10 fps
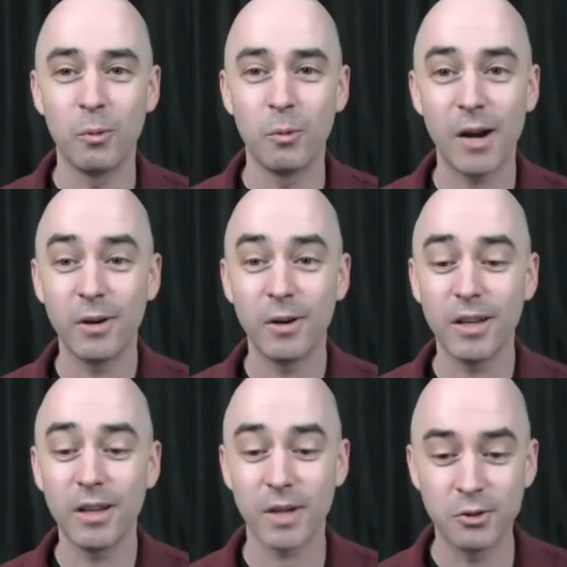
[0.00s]
what I
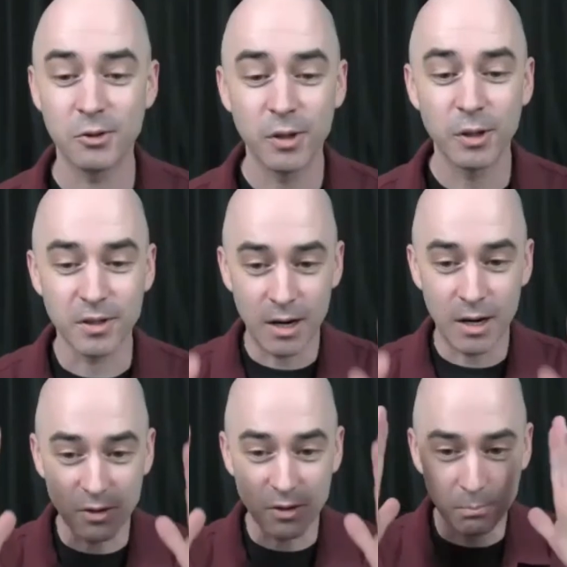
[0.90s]
realized what I was doing was
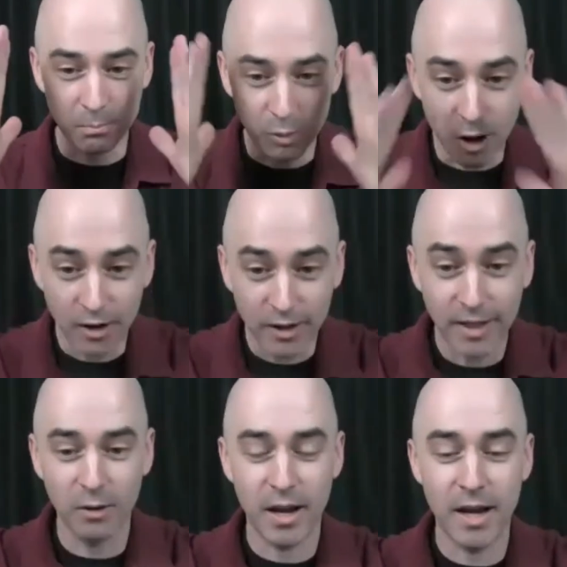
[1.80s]
I was blocking
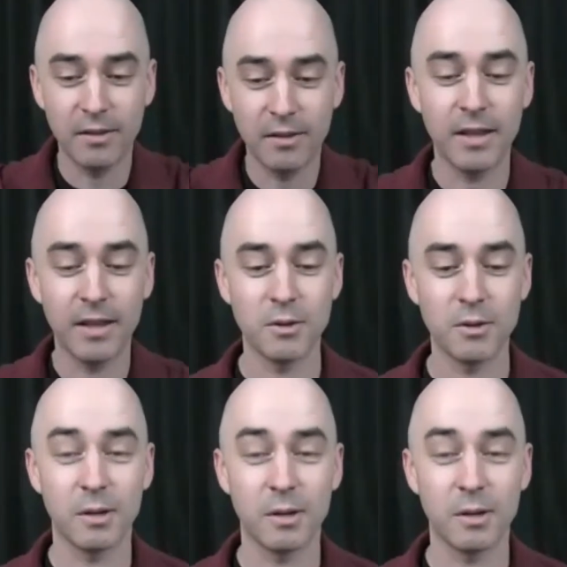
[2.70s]
out anything that
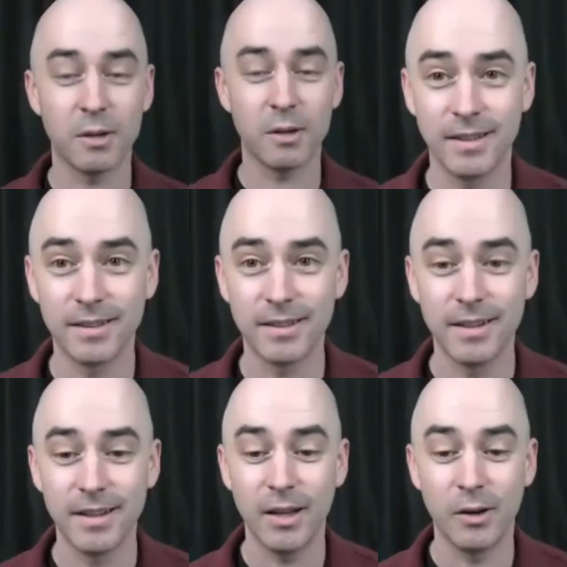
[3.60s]
was unpleasant
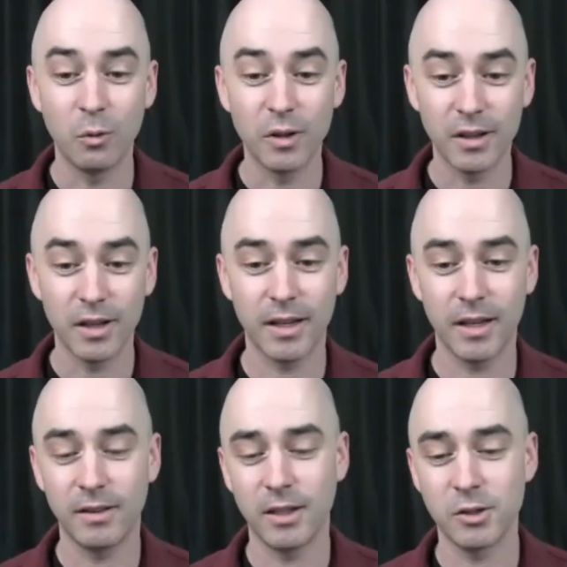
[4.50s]
and only letting
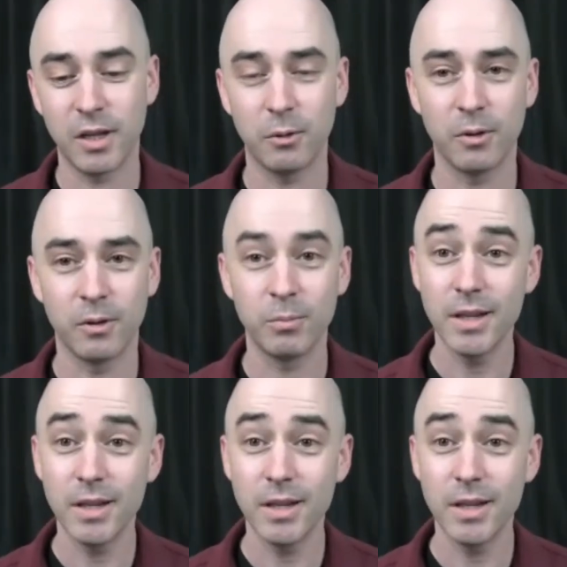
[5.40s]
in things that were